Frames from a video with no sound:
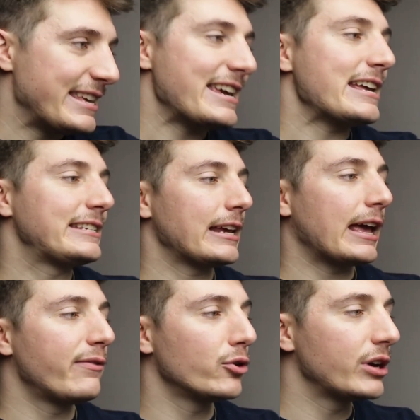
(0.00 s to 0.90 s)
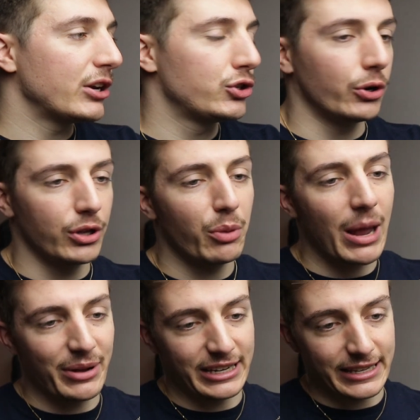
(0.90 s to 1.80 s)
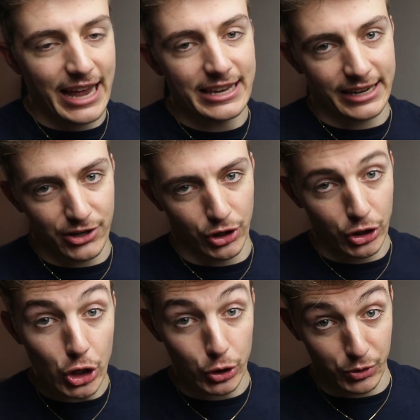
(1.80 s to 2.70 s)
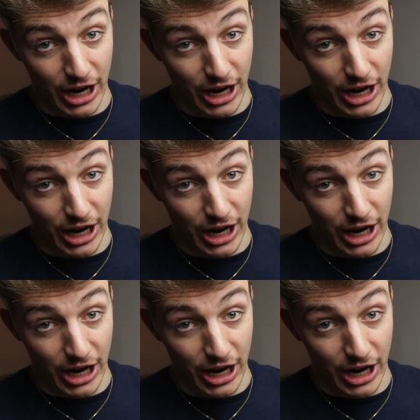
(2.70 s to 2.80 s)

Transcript: The It's Alive cooking show on the Bon Appetit Test Kitchen YouTube